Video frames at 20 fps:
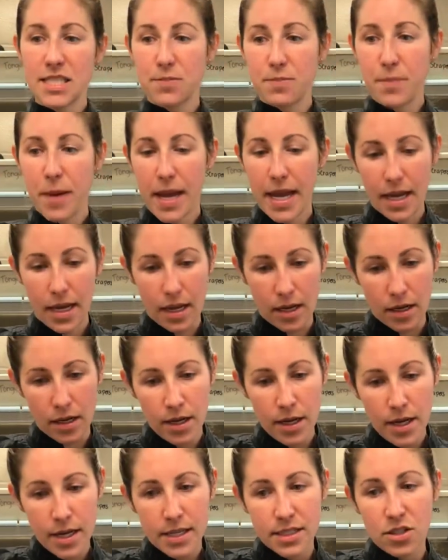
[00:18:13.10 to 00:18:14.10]
pan.
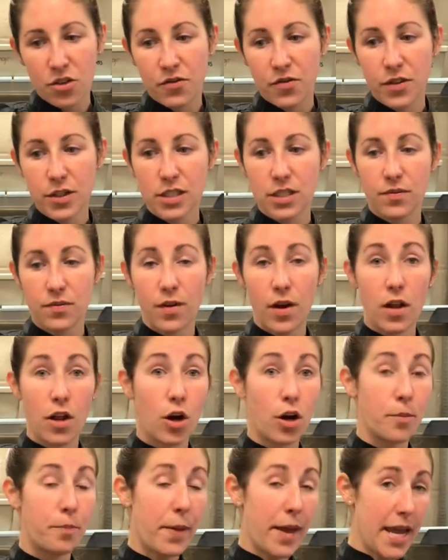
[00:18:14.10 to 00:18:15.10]
So first of all,
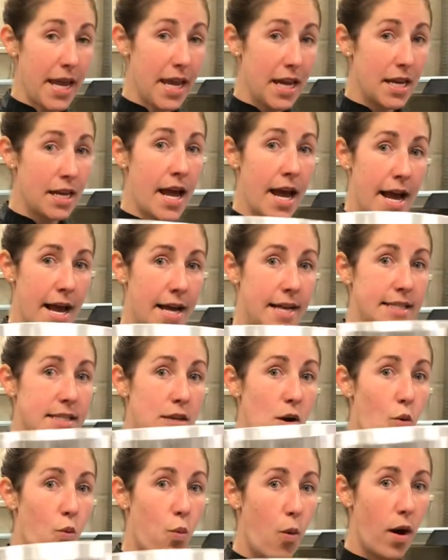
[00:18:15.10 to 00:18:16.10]
our pan has
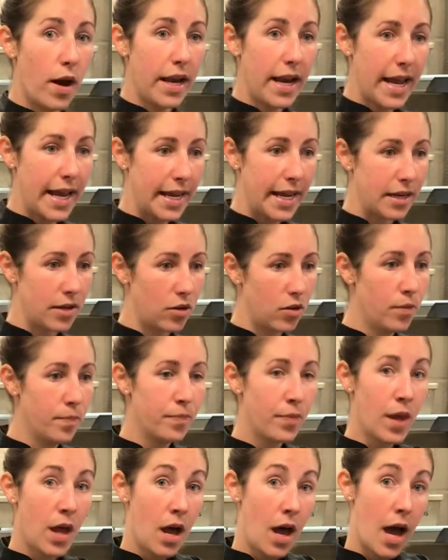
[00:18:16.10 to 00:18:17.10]
one handle,
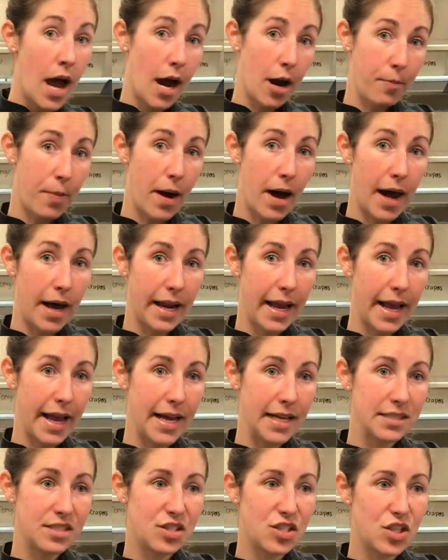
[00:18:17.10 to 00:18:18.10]
our pot
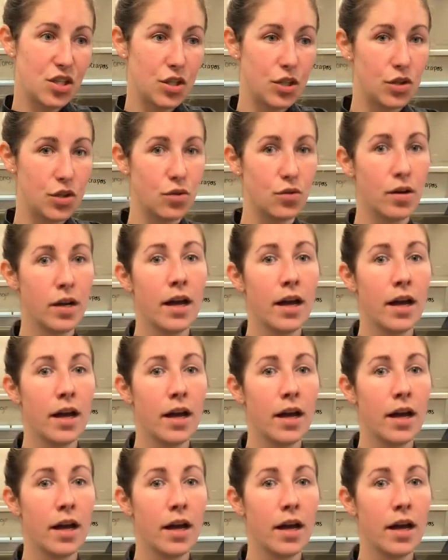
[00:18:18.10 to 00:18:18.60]
has two.